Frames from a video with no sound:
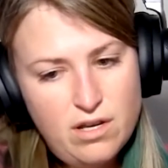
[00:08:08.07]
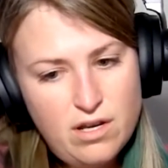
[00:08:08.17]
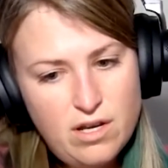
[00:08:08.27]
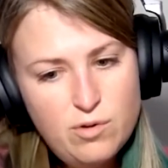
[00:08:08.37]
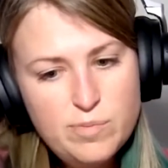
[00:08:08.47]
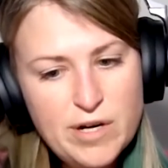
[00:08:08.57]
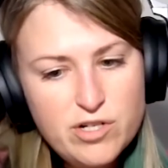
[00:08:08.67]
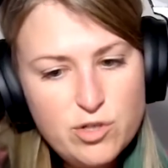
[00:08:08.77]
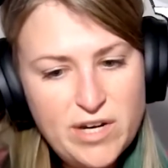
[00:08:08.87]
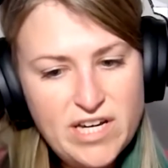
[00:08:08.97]

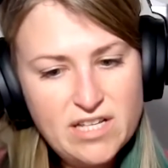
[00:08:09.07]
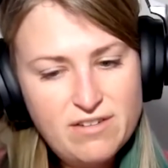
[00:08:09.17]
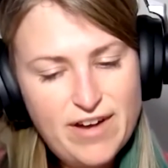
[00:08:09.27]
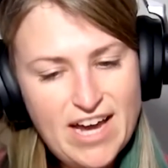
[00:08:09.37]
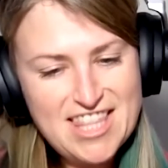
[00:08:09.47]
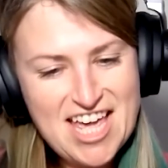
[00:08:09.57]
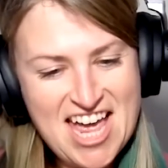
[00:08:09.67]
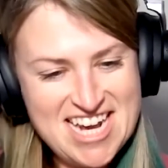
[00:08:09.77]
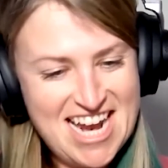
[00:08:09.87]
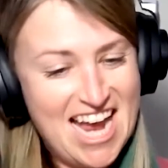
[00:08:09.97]
bittersweet in the fact
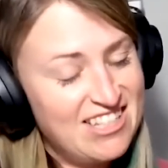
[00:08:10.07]
that,